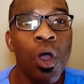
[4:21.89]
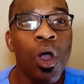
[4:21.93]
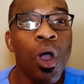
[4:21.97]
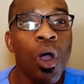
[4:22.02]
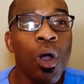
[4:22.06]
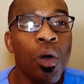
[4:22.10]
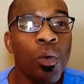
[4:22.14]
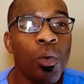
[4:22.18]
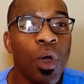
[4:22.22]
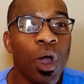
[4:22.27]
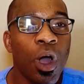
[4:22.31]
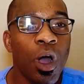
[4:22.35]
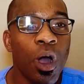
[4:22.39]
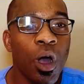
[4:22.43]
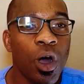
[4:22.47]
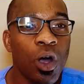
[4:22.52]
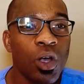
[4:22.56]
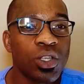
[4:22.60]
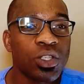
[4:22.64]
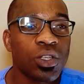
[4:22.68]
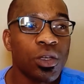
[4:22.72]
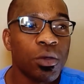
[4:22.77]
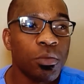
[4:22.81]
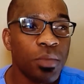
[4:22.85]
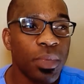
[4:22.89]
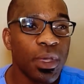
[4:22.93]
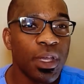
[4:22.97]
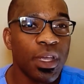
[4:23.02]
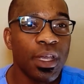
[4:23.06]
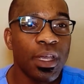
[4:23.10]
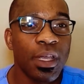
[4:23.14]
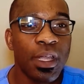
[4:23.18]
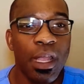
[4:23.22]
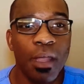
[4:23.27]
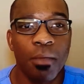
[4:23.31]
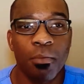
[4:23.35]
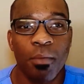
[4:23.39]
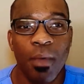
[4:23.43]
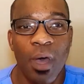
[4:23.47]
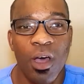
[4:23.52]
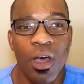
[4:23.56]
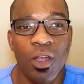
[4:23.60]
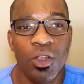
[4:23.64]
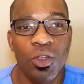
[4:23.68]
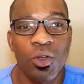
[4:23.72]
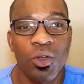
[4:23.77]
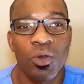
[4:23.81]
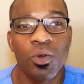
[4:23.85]
while also being a
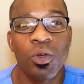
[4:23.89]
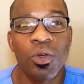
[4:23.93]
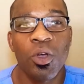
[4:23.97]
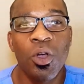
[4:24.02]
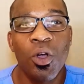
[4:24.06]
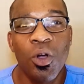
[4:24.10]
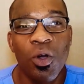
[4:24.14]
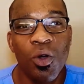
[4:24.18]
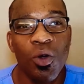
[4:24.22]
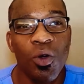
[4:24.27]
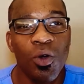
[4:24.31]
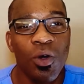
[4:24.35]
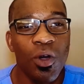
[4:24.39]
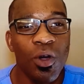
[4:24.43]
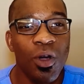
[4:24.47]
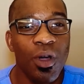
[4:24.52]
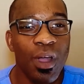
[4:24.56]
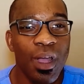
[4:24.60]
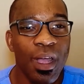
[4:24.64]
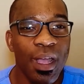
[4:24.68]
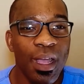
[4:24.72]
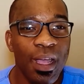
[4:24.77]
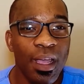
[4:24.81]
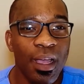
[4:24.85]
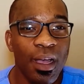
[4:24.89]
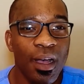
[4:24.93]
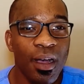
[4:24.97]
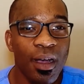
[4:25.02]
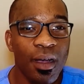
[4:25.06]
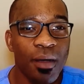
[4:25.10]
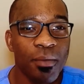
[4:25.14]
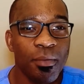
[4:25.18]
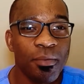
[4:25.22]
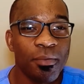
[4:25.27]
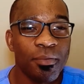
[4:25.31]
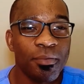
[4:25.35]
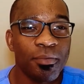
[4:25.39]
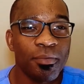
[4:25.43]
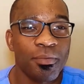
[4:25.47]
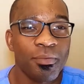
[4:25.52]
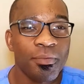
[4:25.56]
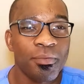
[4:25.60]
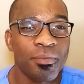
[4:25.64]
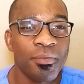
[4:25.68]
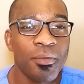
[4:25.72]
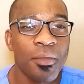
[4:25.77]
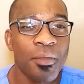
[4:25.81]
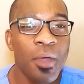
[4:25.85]
model or a um,
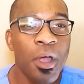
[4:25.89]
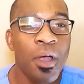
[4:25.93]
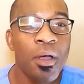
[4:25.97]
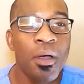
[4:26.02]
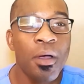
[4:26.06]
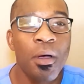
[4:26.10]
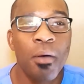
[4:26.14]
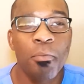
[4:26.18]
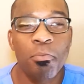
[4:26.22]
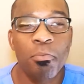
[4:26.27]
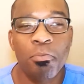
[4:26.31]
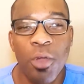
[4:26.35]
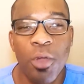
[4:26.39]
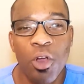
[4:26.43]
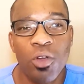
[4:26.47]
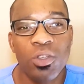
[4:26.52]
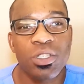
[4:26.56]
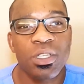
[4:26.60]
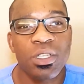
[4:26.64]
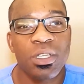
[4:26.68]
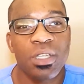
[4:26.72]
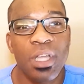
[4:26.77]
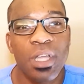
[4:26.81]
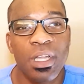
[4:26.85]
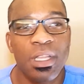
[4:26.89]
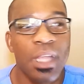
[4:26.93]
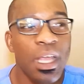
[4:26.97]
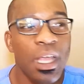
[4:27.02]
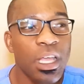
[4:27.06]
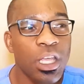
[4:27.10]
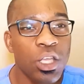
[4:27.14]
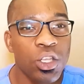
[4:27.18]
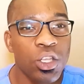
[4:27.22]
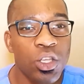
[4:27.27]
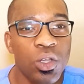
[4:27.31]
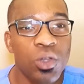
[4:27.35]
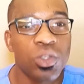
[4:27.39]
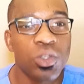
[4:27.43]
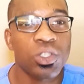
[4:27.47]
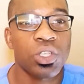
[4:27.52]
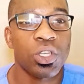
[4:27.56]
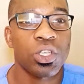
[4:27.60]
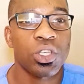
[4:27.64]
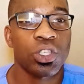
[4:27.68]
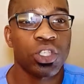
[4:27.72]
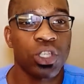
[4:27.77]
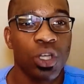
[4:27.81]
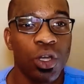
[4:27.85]
person that they can use to
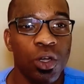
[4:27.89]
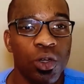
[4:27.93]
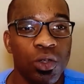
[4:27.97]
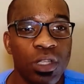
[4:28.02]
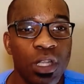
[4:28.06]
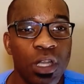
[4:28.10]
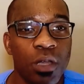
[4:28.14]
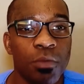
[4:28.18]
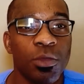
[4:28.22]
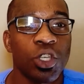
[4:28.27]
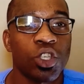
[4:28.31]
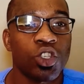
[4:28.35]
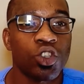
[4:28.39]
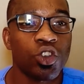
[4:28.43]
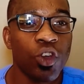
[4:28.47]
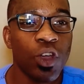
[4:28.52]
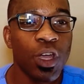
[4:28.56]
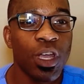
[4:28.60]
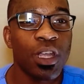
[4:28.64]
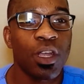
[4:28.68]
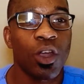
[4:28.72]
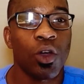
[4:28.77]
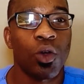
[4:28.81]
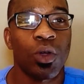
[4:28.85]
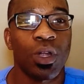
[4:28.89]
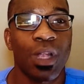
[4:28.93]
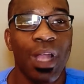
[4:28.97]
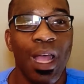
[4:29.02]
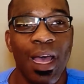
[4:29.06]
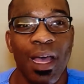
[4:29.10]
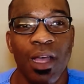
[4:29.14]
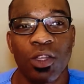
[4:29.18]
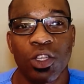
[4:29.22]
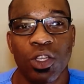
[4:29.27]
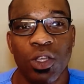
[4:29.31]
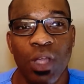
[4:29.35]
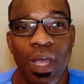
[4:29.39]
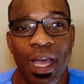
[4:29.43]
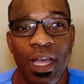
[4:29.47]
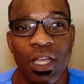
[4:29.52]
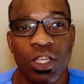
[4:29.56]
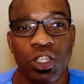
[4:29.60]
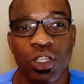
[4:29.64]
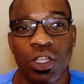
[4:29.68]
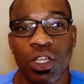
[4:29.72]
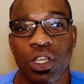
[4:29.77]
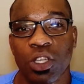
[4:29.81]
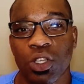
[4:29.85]
show, demonstrate on how to
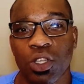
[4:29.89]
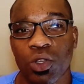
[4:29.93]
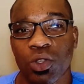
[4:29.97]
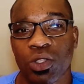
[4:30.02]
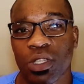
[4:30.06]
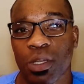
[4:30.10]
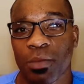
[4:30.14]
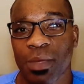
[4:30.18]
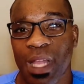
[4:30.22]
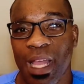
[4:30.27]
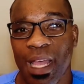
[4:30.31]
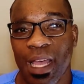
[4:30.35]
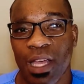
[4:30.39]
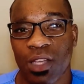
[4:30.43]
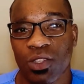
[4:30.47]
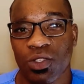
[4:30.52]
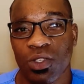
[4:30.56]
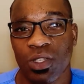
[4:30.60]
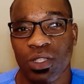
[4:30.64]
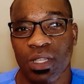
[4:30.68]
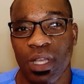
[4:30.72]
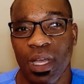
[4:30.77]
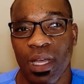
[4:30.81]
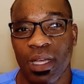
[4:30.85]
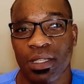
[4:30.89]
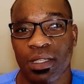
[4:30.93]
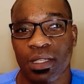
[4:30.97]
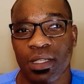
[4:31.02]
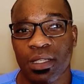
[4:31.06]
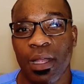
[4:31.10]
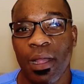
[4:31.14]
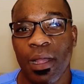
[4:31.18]
actually do some of the exercises.